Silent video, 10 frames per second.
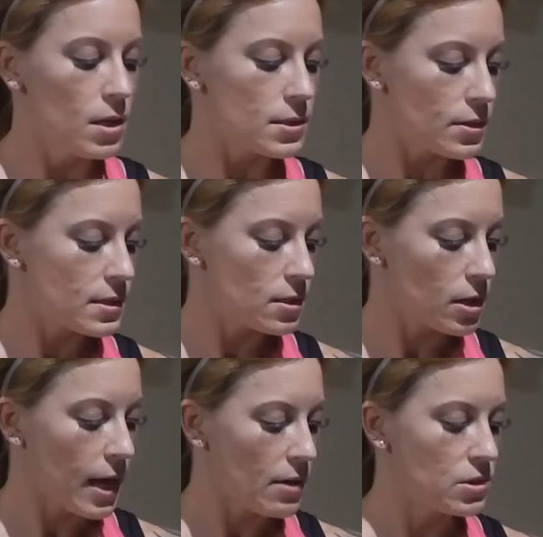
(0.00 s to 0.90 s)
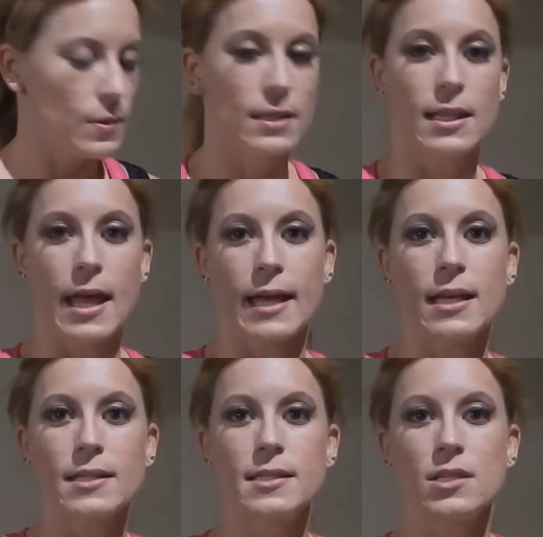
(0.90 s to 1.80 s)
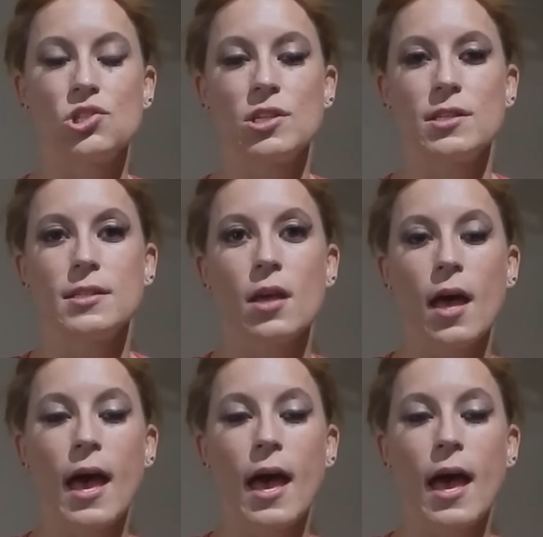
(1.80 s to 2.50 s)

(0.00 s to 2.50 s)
So I started out doing leg extensions.